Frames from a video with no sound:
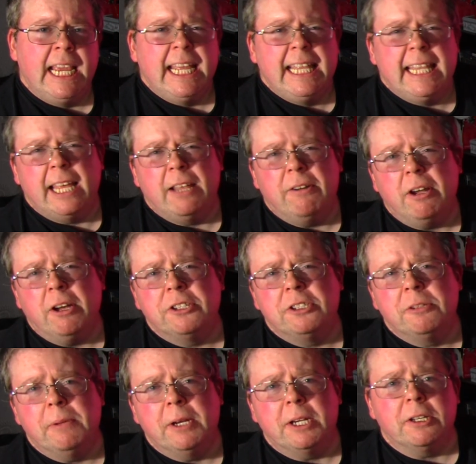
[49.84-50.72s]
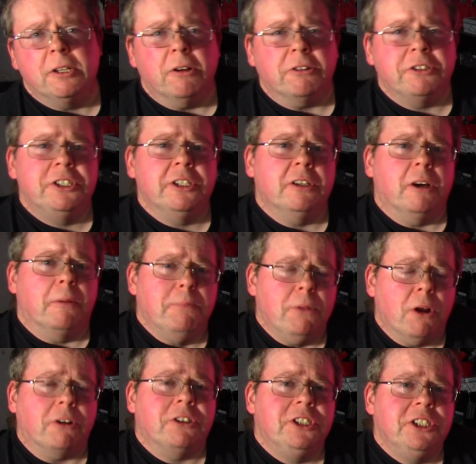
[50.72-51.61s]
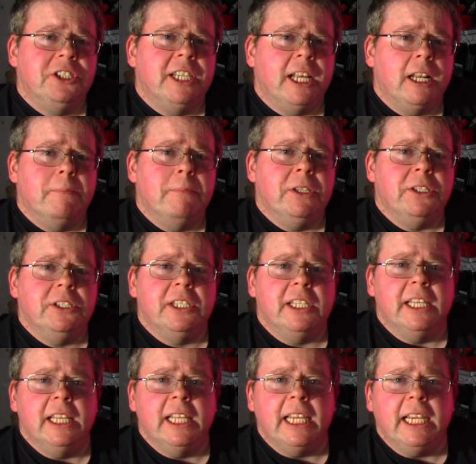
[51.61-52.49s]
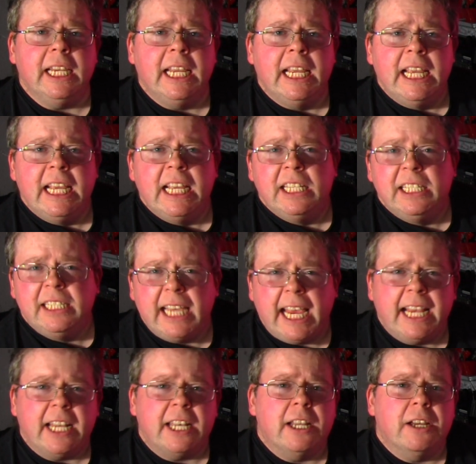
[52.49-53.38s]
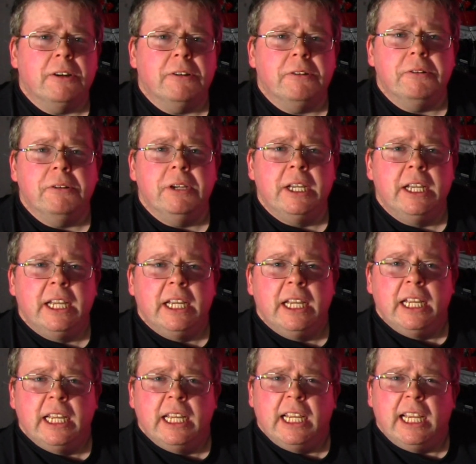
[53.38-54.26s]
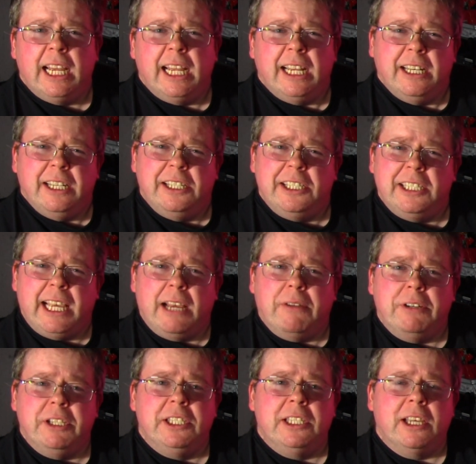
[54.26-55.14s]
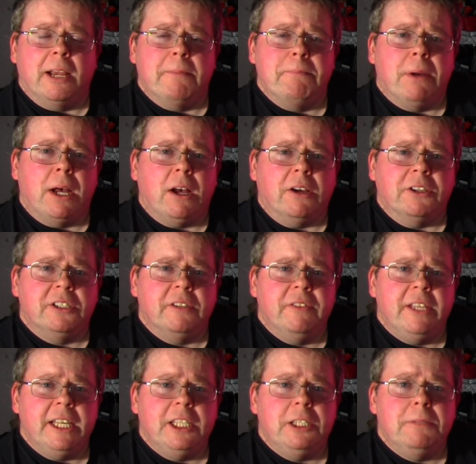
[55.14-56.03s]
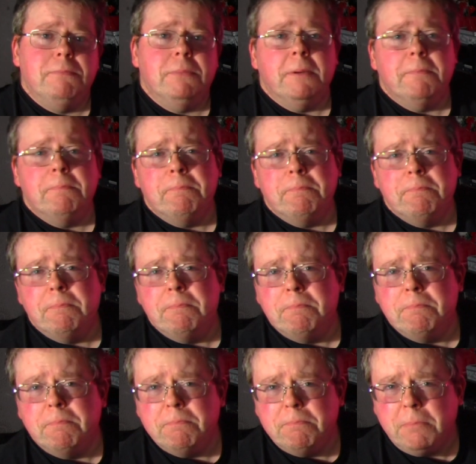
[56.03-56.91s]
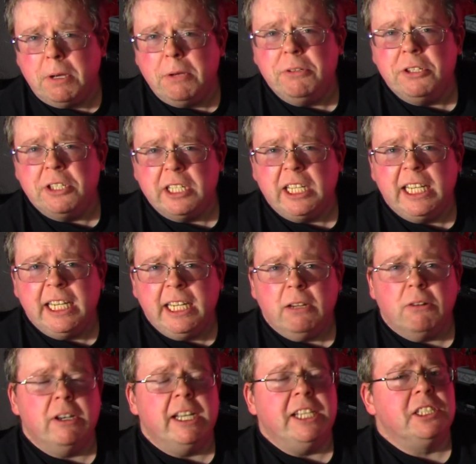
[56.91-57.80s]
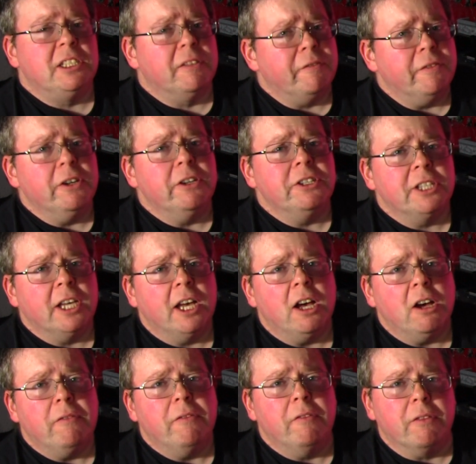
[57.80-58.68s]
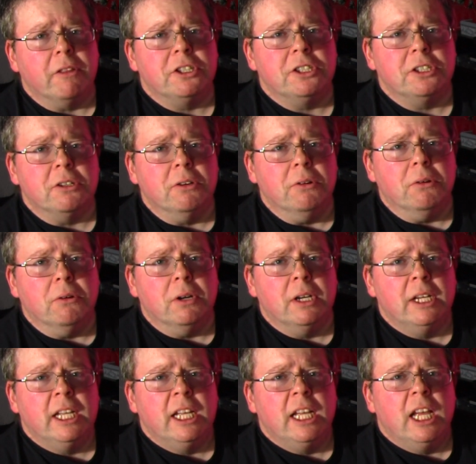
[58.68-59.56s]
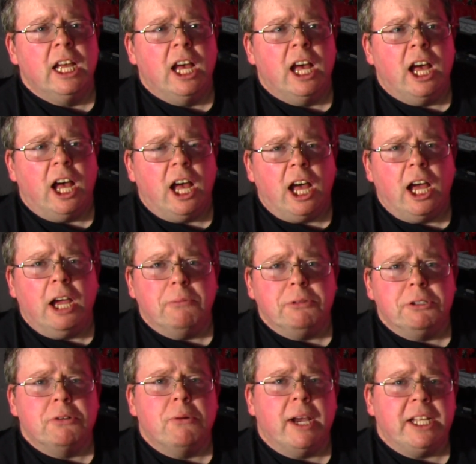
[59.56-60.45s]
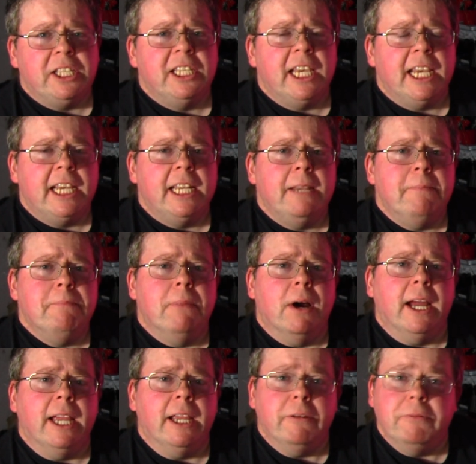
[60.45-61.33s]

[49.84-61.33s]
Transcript: Now, there are some obnoxious elements in the techno and sound design parts of this, but mostly, or at least the first half of the score, I was quite taken in by it.